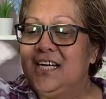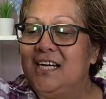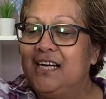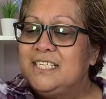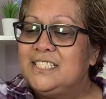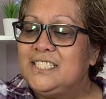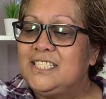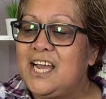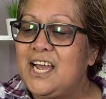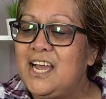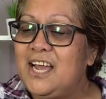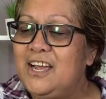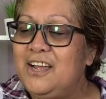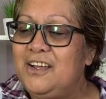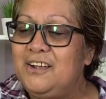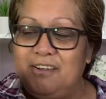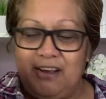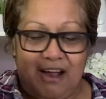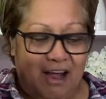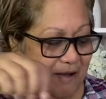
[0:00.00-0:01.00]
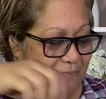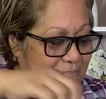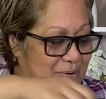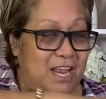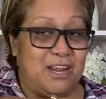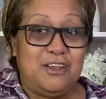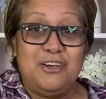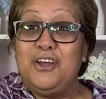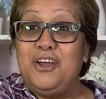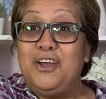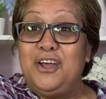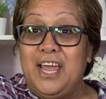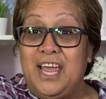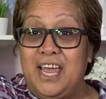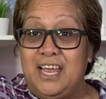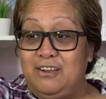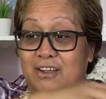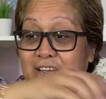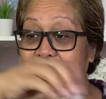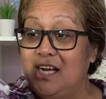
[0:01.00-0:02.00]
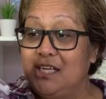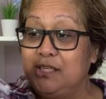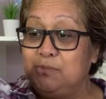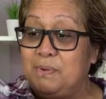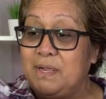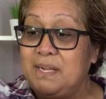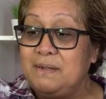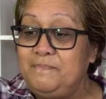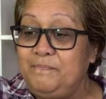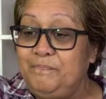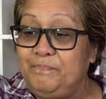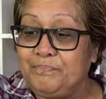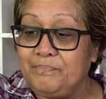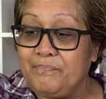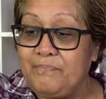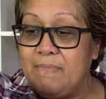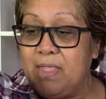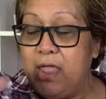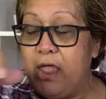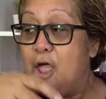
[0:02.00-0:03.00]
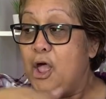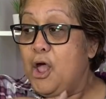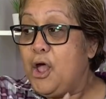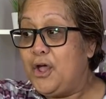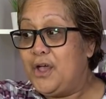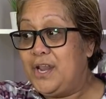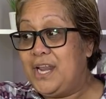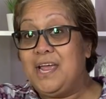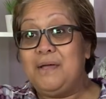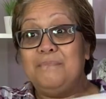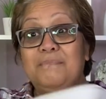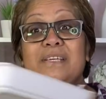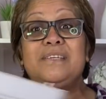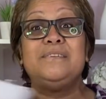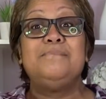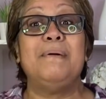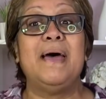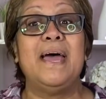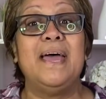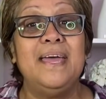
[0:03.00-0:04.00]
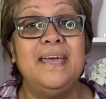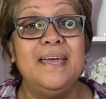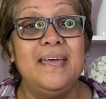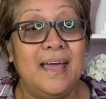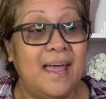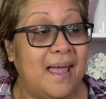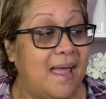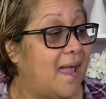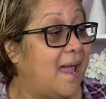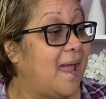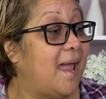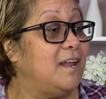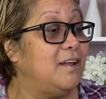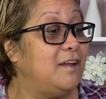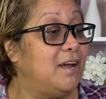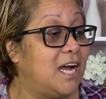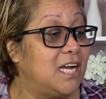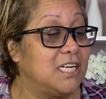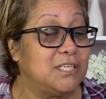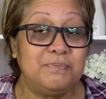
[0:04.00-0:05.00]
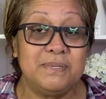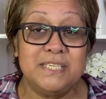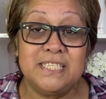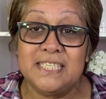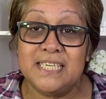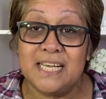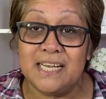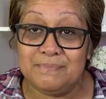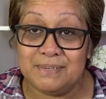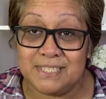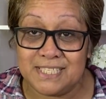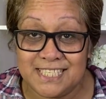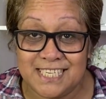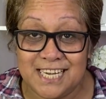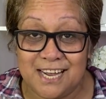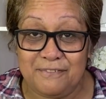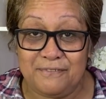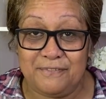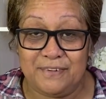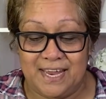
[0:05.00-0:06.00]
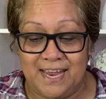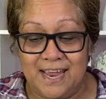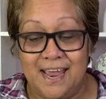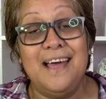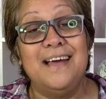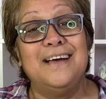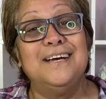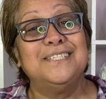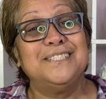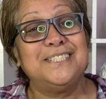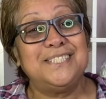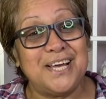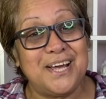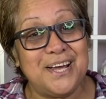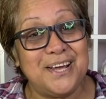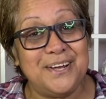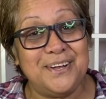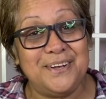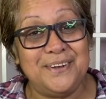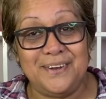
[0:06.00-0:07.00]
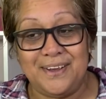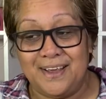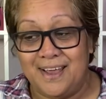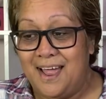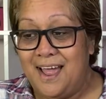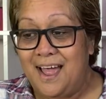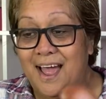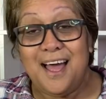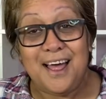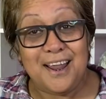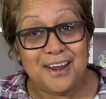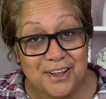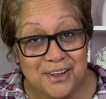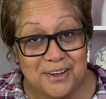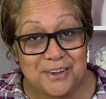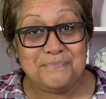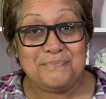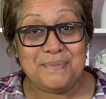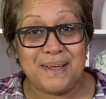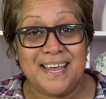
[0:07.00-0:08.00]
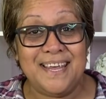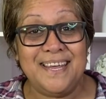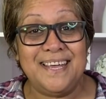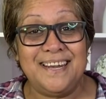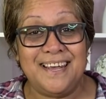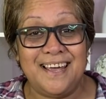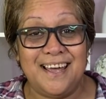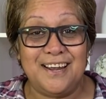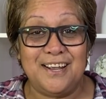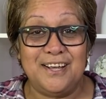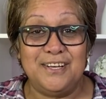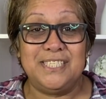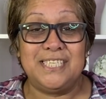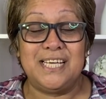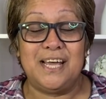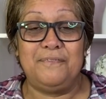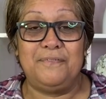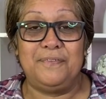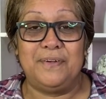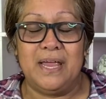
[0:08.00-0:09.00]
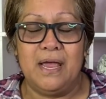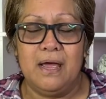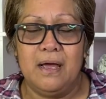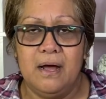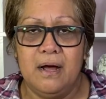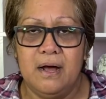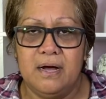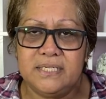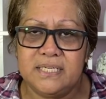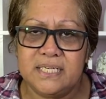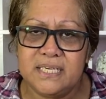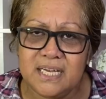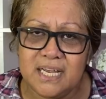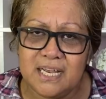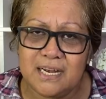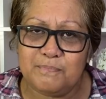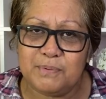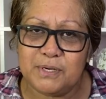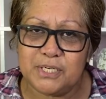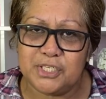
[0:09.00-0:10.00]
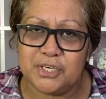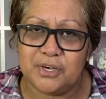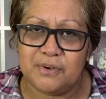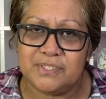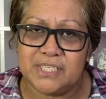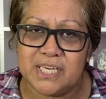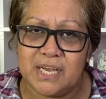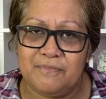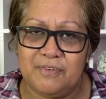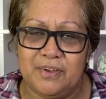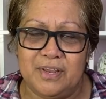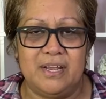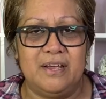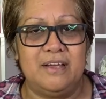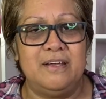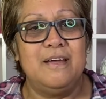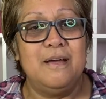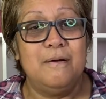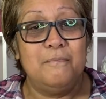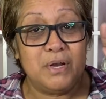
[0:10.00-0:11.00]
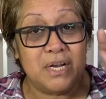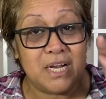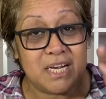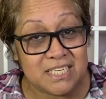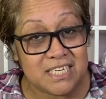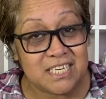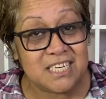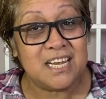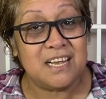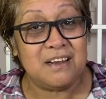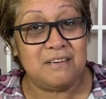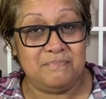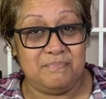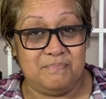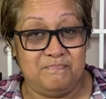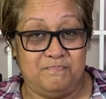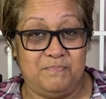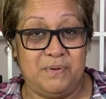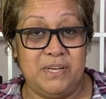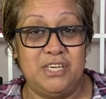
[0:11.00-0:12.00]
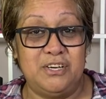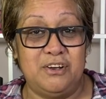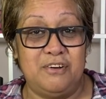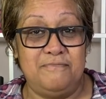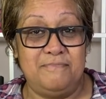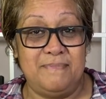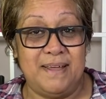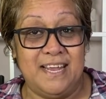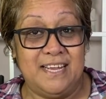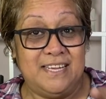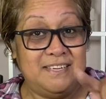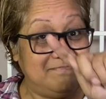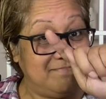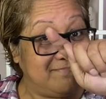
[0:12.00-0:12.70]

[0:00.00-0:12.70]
So I met her and her husband. Her name is May and her husband's name is Tuffy. So hello May and hello Tuffy. I didn't get a picture of Tuffy though, but I did get a picture of May.